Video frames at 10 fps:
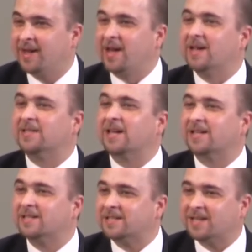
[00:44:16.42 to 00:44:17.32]
He, is a
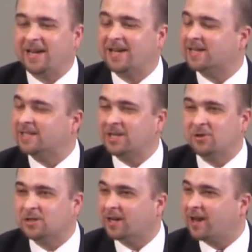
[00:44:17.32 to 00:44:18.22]
consi- he
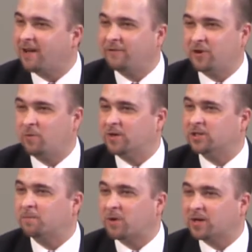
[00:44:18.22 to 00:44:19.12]
continues to love you and wants
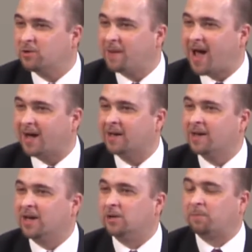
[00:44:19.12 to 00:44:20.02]
to bring you back
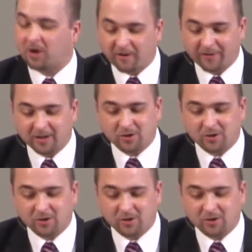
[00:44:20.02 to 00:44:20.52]
into perfect,